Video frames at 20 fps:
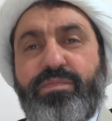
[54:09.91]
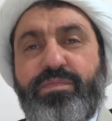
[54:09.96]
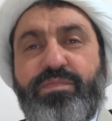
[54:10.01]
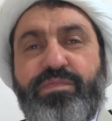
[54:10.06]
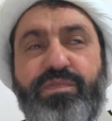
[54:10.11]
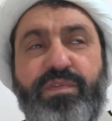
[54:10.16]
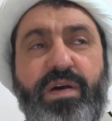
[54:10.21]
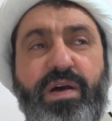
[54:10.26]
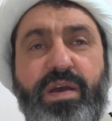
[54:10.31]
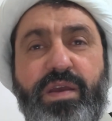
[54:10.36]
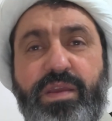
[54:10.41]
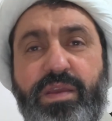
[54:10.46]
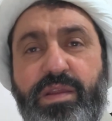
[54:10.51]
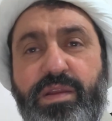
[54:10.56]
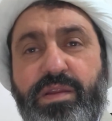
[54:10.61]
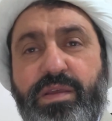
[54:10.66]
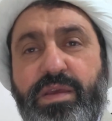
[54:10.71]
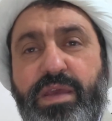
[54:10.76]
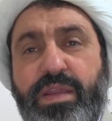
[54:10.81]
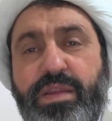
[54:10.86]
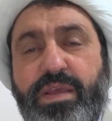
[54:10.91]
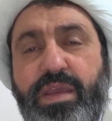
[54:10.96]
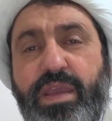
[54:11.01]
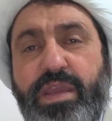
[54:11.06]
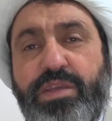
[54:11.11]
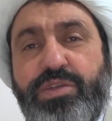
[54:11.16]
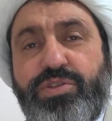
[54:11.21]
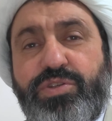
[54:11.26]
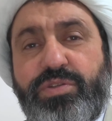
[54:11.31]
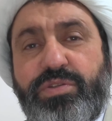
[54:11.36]
fa'il, an
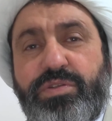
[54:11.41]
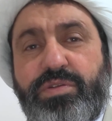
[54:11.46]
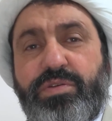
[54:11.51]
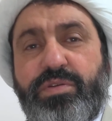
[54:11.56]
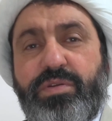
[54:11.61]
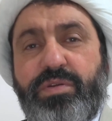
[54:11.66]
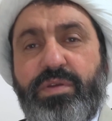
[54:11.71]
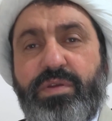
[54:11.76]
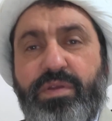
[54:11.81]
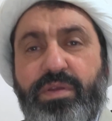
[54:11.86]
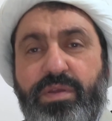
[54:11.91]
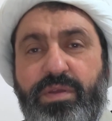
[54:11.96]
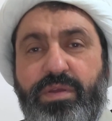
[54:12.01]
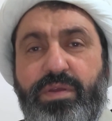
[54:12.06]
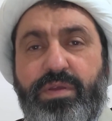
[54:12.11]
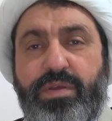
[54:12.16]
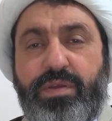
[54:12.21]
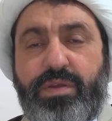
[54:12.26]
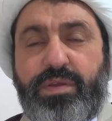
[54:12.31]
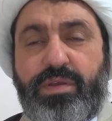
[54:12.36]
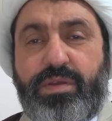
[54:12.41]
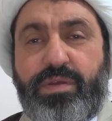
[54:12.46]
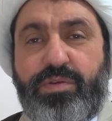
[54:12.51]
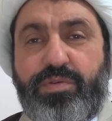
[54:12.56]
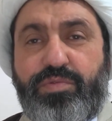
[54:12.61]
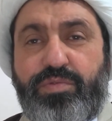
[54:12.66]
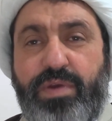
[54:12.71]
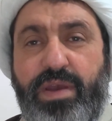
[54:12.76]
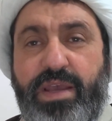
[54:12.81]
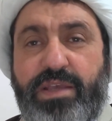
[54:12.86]
agent
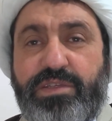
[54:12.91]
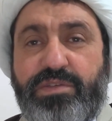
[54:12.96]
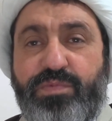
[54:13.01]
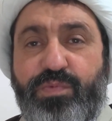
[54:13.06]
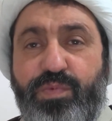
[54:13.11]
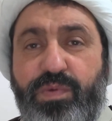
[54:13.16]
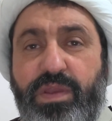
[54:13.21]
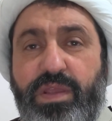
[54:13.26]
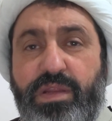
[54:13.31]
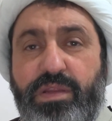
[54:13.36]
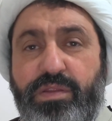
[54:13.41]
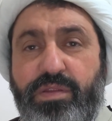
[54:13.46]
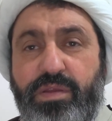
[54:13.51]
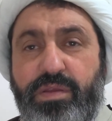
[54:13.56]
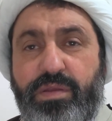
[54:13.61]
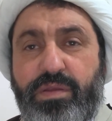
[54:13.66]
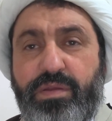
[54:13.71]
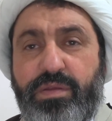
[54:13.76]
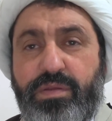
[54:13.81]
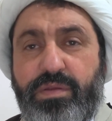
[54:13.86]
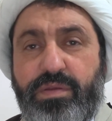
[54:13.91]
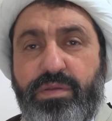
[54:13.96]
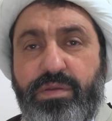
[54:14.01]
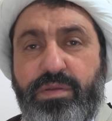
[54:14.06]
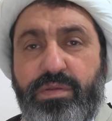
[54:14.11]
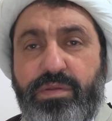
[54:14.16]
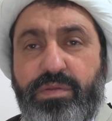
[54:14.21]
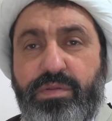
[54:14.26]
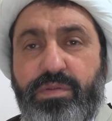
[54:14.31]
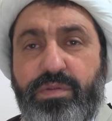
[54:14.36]
who has will,
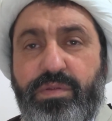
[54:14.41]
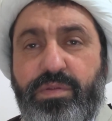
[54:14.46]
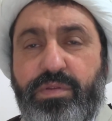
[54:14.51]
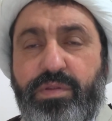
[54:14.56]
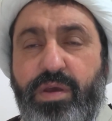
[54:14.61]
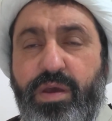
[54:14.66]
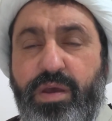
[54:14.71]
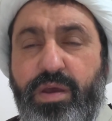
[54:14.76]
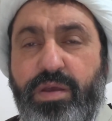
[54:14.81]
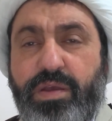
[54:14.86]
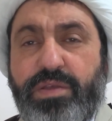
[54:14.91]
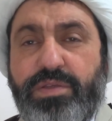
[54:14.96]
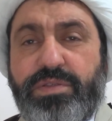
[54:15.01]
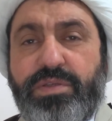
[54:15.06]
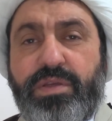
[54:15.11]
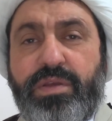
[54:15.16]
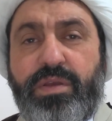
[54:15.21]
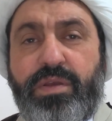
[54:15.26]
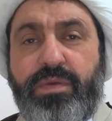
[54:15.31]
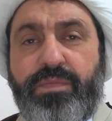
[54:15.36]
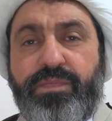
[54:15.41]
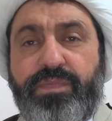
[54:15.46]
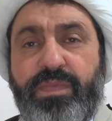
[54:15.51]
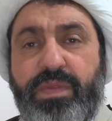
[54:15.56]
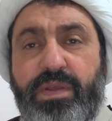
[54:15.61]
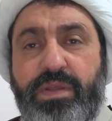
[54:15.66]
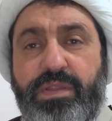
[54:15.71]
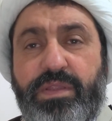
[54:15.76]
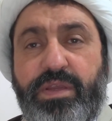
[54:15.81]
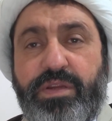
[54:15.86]
does,
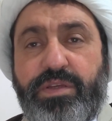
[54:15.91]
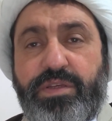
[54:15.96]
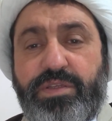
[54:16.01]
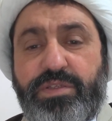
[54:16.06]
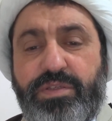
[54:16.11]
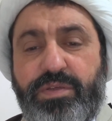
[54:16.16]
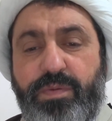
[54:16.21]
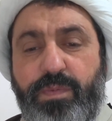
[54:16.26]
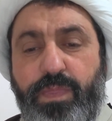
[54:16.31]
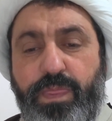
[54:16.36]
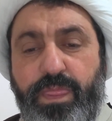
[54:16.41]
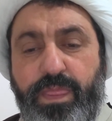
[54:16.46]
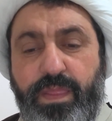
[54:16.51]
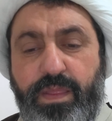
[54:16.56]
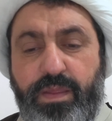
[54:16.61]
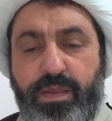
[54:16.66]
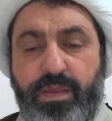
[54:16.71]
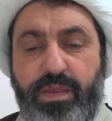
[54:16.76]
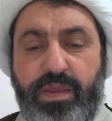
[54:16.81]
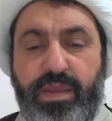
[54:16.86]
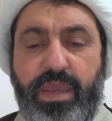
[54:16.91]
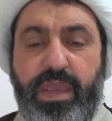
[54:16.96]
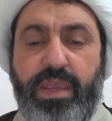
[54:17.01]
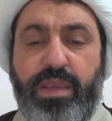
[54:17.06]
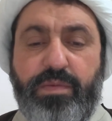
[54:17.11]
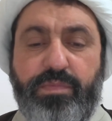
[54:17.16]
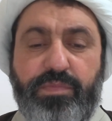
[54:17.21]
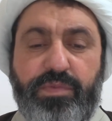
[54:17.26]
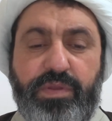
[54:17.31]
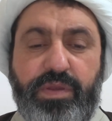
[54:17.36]
there is
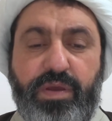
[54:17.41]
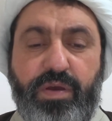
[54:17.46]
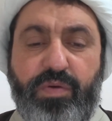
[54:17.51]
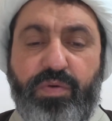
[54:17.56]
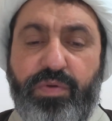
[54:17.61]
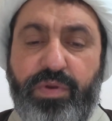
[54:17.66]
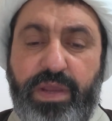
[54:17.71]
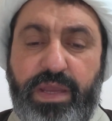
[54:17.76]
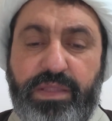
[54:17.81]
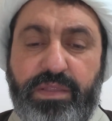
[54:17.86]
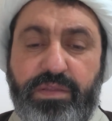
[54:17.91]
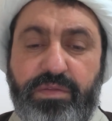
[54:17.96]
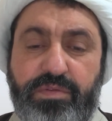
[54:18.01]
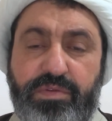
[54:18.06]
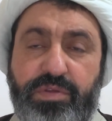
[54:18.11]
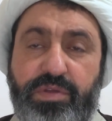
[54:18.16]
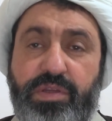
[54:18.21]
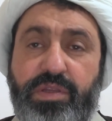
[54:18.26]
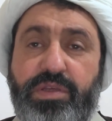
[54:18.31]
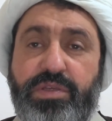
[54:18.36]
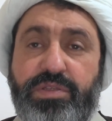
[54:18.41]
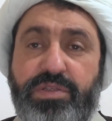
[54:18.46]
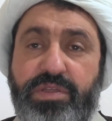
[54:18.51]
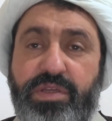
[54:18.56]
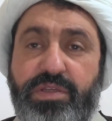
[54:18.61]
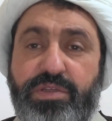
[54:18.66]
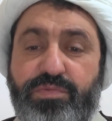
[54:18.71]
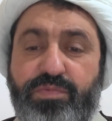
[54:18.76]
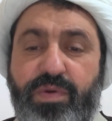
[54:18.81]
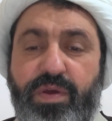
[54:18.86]
aim, or at least
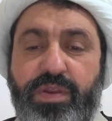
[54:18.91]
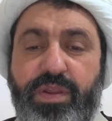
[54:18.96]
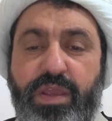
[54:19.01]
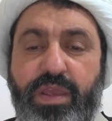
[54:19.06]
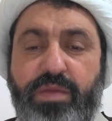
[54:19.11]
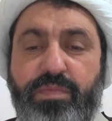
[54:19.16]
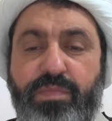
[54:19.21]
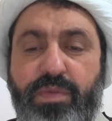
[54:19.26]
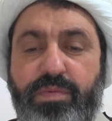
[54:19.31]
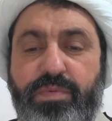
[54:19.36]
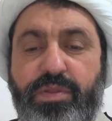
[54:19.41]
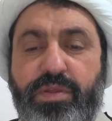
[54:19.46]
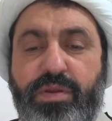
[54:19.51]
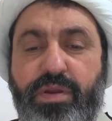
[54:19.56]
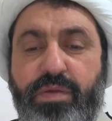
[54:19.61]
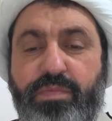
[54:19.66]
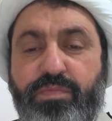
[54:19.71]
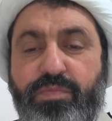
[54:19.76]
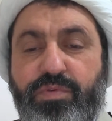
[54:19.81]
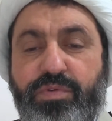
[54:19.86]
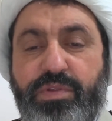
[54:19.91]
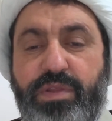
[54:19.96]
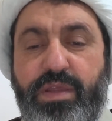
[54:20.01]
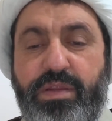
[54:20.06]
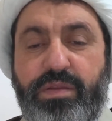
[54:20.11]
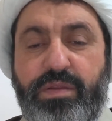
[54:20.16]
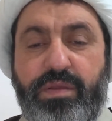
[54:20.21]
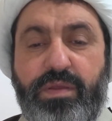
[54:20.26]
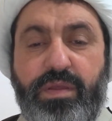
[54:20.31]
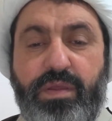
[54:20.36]
there is one aim. Maybe there are more
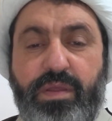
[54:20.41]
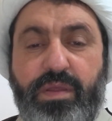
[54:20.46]
than